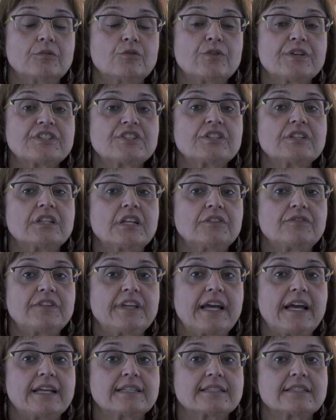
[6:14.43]
questions that
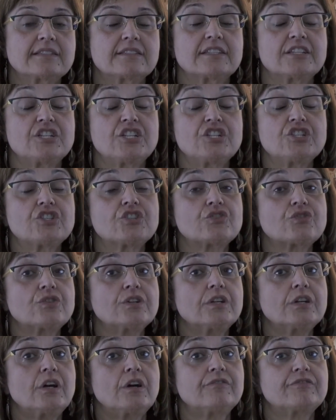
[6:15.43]
we ask is the
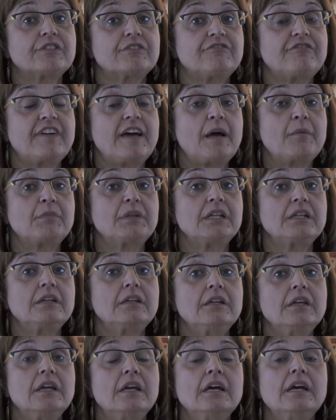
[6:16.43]
history of the family,